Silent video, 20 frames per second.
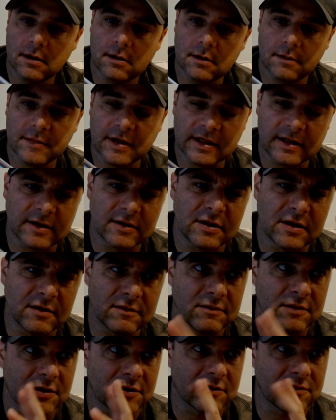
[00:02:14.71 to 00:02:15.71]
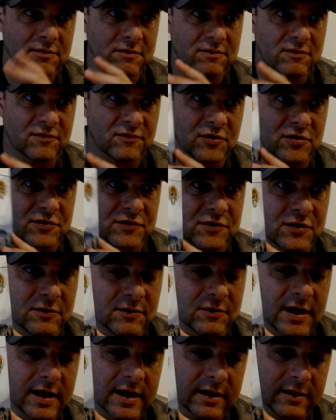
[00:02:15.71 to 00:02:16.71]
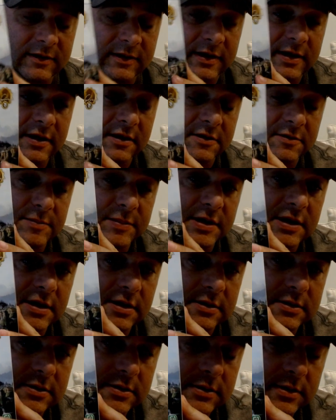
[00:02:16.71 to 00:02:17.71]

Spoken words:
they did do the first 2 I had on the Xbox.